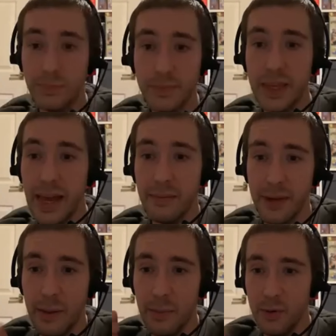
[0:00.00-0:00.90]
Yeah,
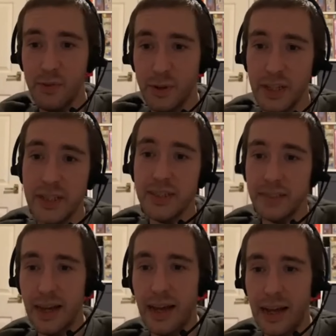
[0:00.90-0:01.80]
I'm all for this.
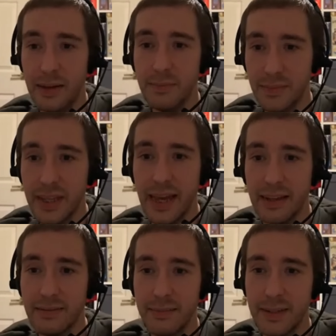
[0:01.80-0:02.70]
Yeah,
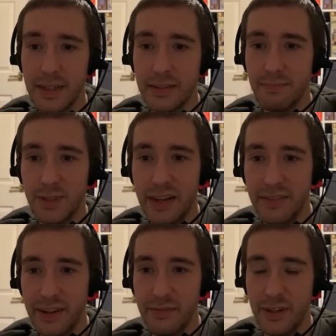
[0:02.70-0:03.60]
I'm gonna
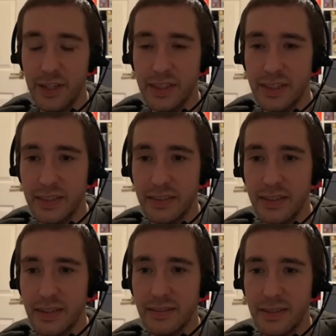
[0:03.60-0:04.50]
dive headfirst
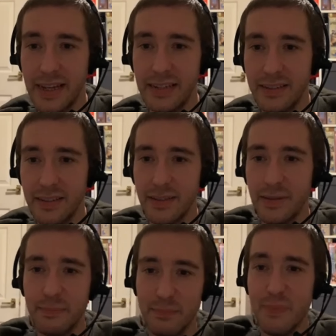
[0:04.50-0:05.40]
into the
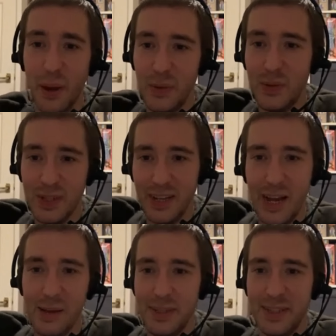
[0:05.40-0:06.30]
post
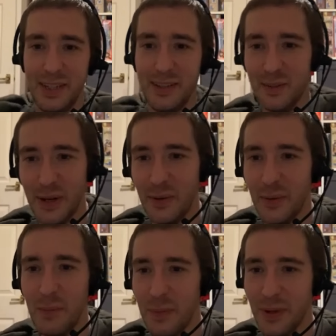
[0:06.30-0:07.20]
RBC3
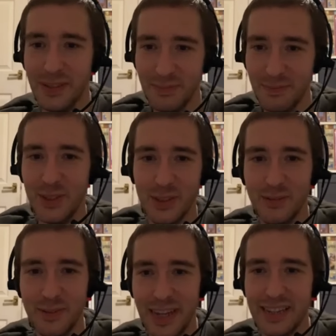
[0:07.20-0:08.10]
group and sort of
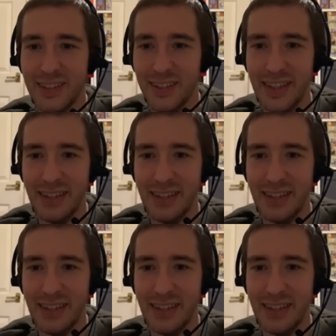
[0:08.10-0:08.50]
get stuck in.